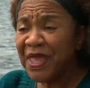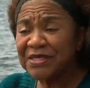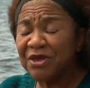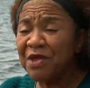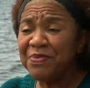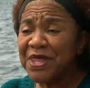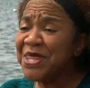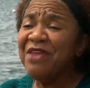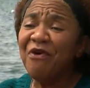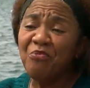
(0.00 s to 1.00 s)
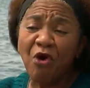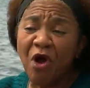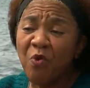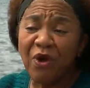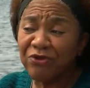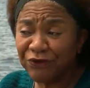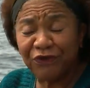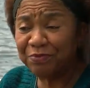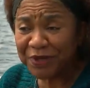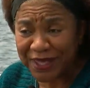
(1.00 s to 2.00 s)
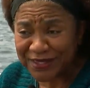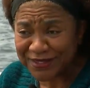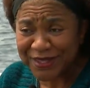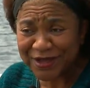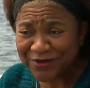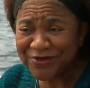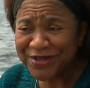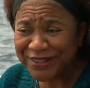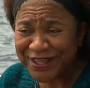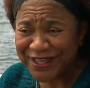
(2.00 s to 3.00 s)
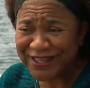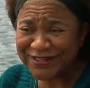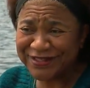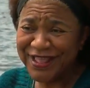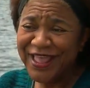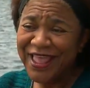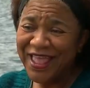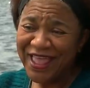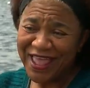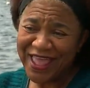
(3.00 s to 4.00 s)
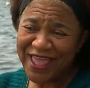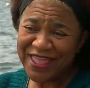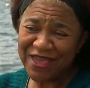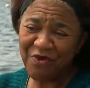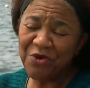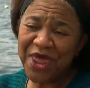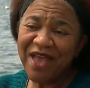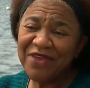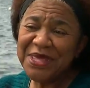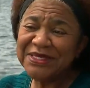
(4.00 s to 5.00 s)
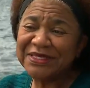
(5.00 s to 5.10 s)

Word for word: It's going to be an even more wonderful place than it currently is. And it won't have any